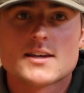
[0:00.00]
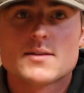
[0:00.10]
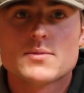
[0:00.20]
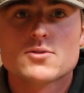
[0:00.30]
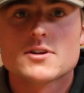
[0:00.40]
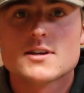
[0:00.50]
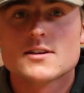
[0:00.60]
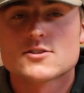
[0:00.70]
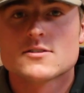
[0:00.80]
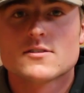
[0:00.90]
and
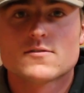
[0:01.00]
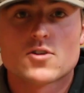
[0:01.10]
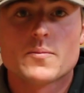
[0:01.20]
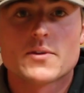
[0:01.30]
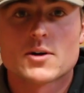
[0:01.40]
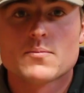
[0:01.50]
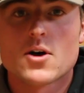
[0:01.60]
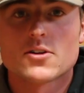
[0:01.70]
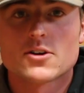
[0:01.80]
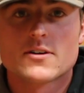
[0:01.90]
immunities from their
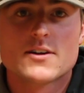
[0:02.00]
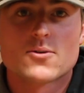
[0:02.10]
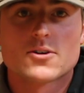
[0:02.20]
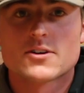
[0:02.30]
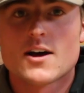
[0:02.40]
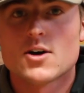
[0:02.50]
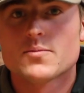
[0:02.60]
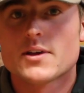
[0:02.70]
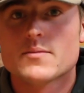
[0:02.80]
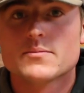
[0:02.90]
mother in order to
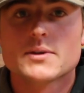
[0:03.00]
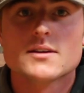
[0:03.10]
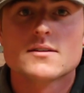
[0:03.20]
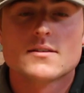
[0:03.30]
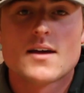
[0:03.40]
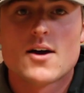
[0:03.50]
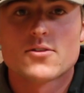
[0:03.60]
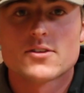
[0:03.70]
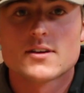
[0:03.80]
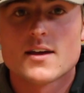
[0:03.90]
help them be
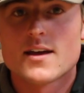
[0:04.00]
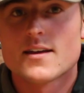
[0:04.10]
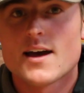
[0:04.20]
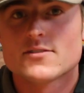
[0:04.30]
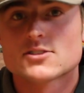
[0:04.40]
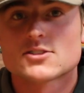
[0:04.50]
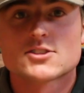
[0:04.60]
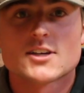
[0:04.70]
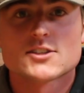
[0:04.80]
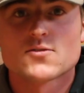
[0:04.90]
healthy and have a
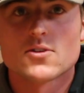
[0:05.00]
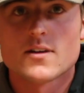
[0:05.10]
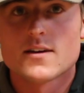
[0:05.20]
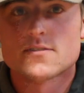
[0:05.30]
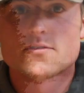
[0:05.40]
successful life